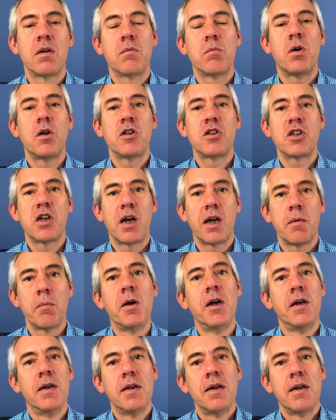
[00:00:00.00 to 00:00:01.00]
What a shame.
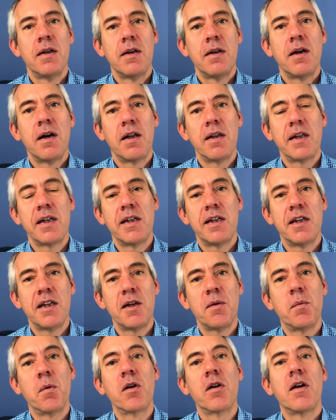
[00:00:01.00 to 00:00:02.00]
I'll need a
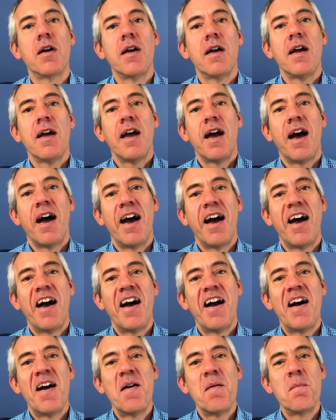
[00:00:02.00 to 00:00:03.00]
new one.
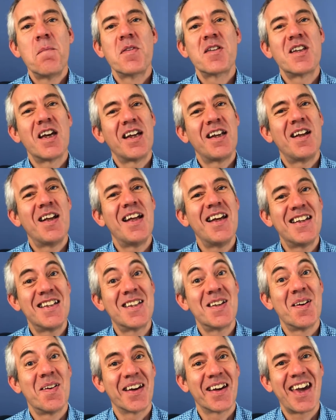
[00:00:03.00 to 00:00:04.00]
So you need
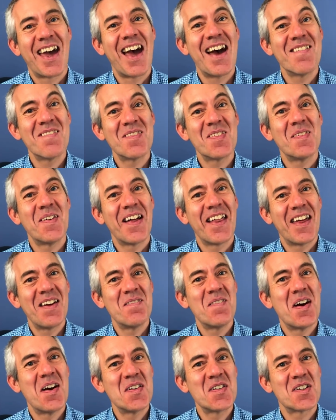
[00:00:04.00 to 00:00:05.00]
to be careful about that
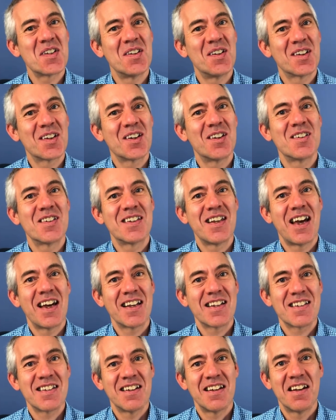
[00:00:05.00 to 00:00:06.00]
emotional
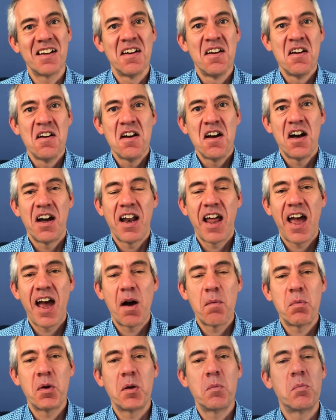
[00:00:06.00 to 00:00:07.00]
context and how
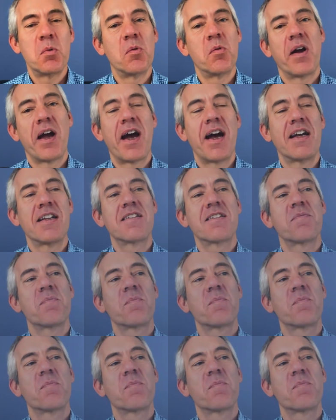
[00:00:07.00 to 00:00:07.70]
people react.